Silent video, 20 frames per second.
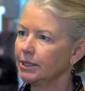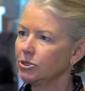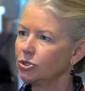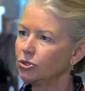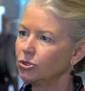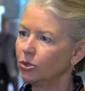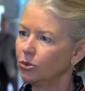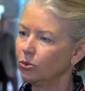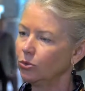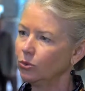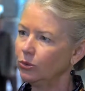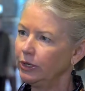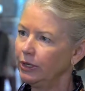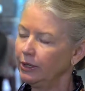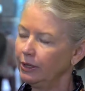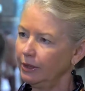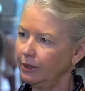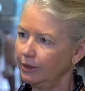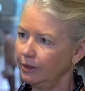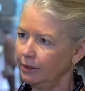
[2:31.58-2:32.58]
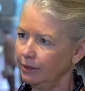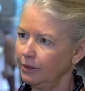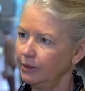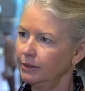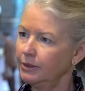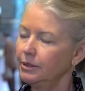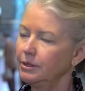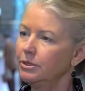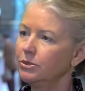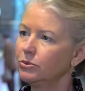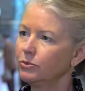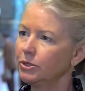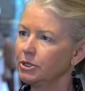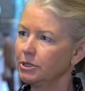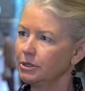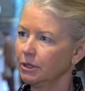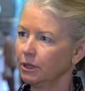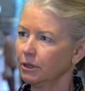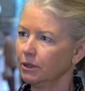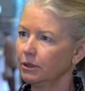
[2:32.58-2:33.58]
So we think that these
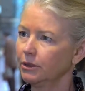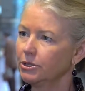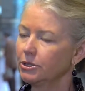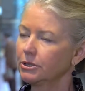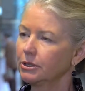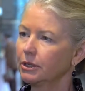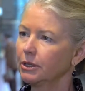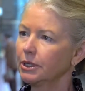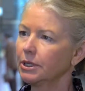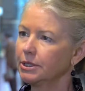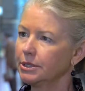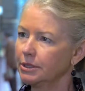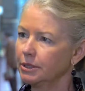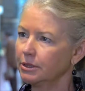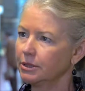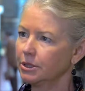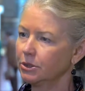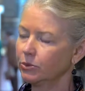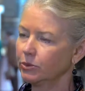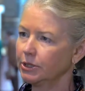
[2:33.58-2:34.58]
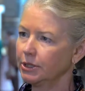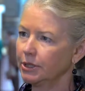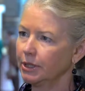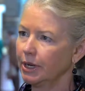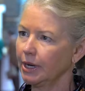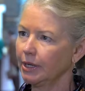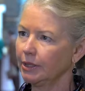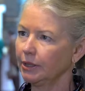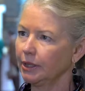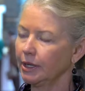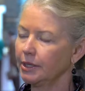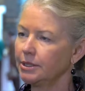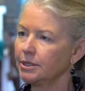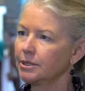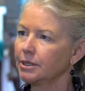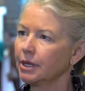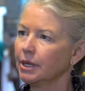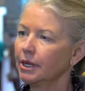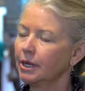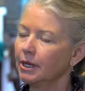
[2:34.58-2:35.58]
results are consistent with the
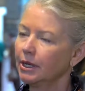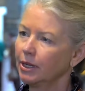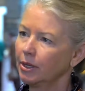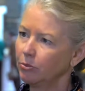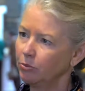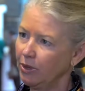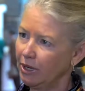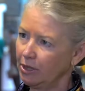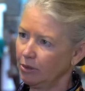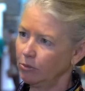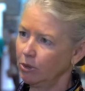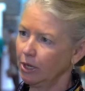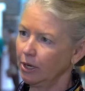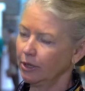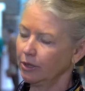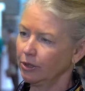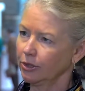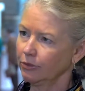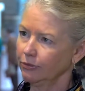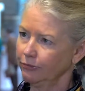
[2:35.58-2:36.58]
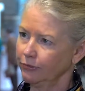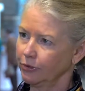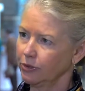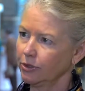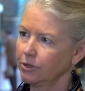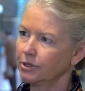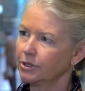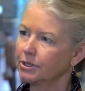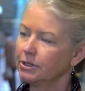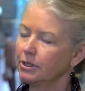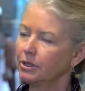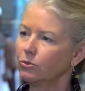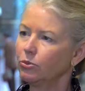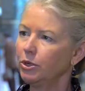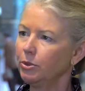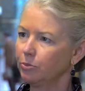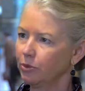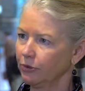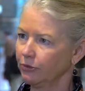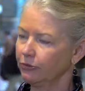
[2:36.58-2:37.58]
guidelines. Beta blocker first.
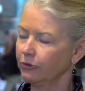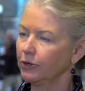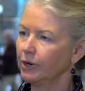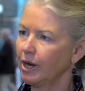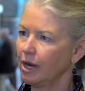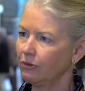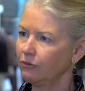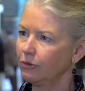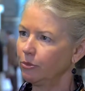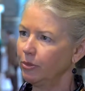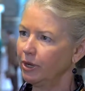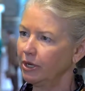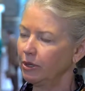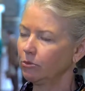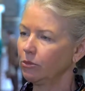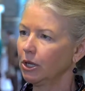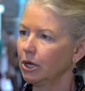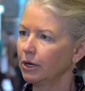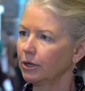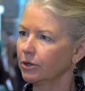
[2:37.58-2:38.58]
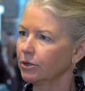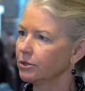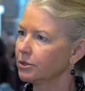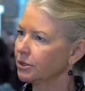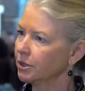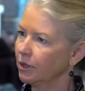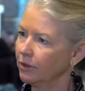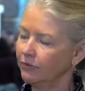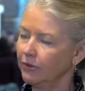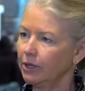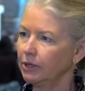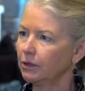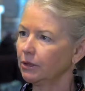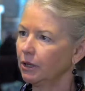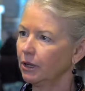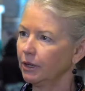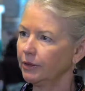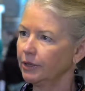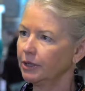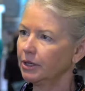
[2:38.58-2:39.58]
We prefer alpha beta blockers,
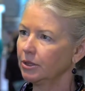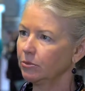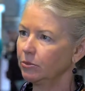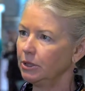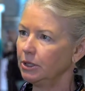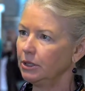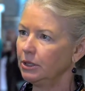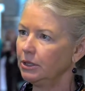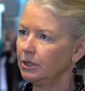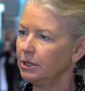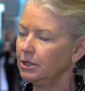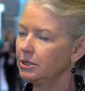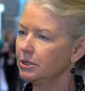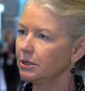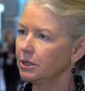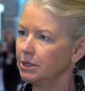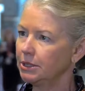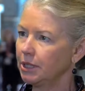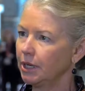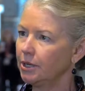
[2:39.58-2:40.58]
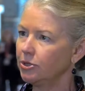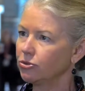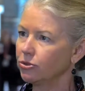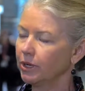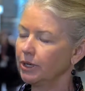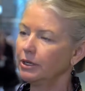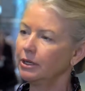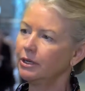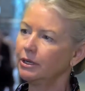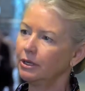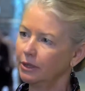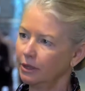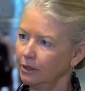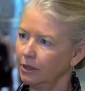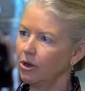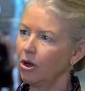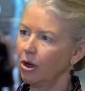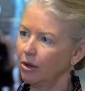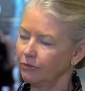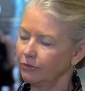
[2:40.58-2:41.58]
carvedilol, that can be easily titrated in
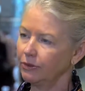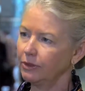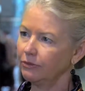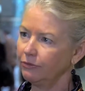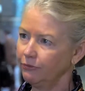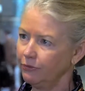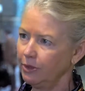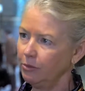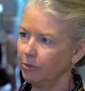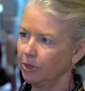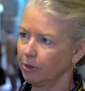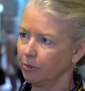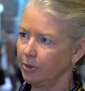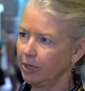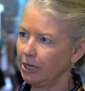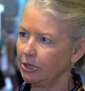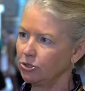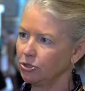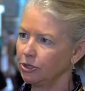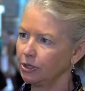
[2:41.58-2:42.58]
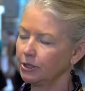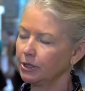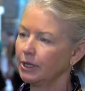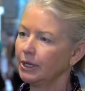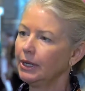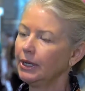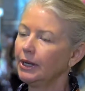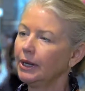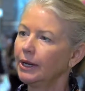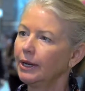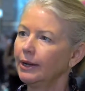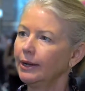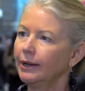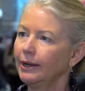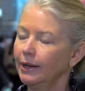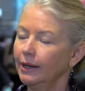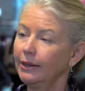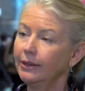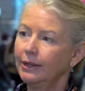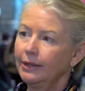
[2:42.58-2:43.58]
the often female patient.
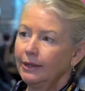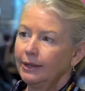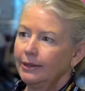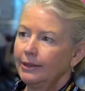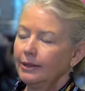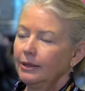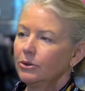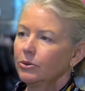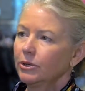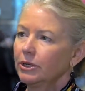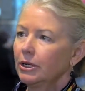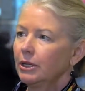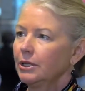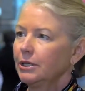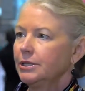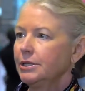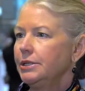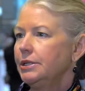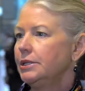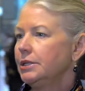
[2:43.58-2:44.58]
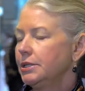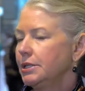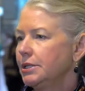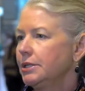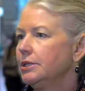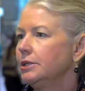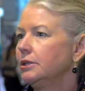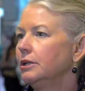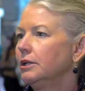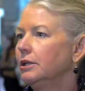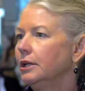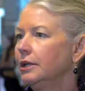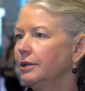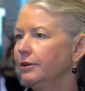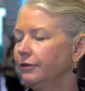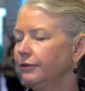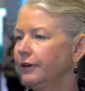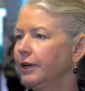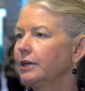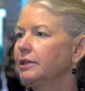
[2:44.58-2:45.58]
And then I think ranolazine is still an
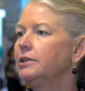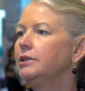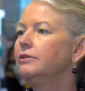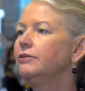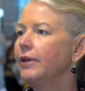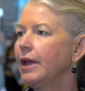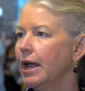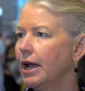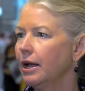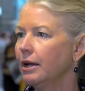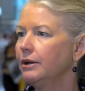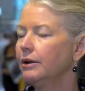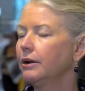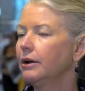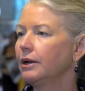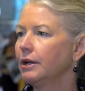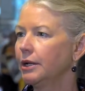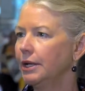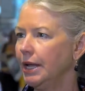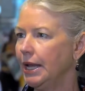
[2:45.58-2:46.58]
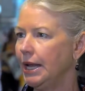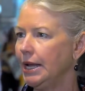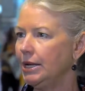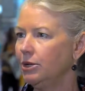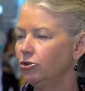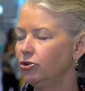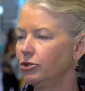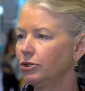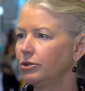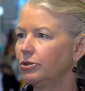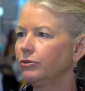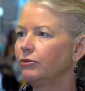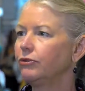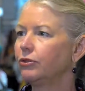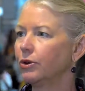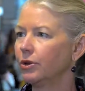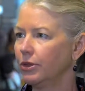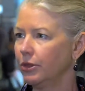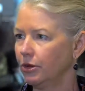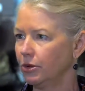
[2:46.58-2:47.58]
effective add-on agent
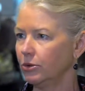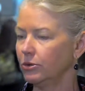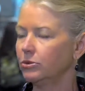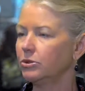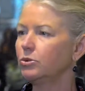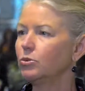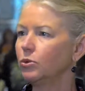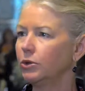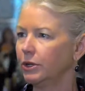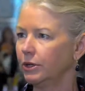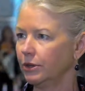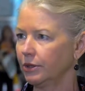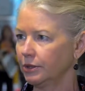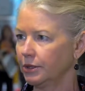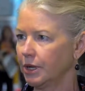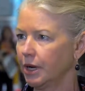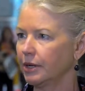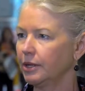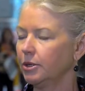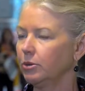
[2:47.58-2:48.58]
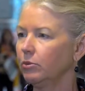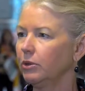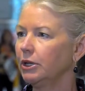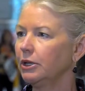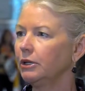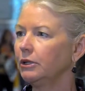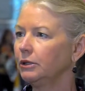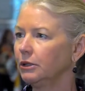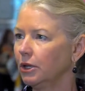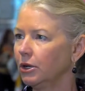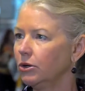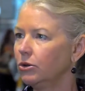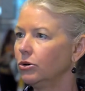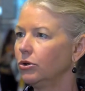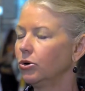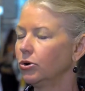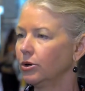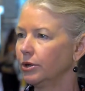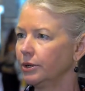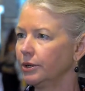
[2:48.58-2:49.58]
for those with documented low
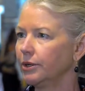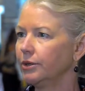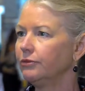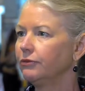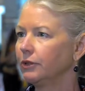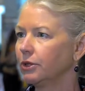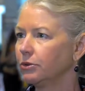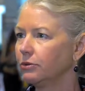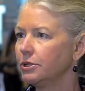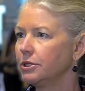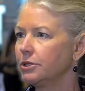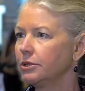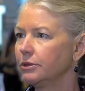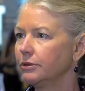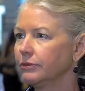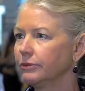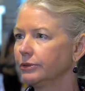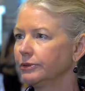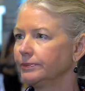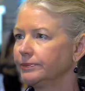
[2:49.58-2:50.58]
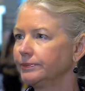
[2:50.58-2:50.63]
coronary flow reserve.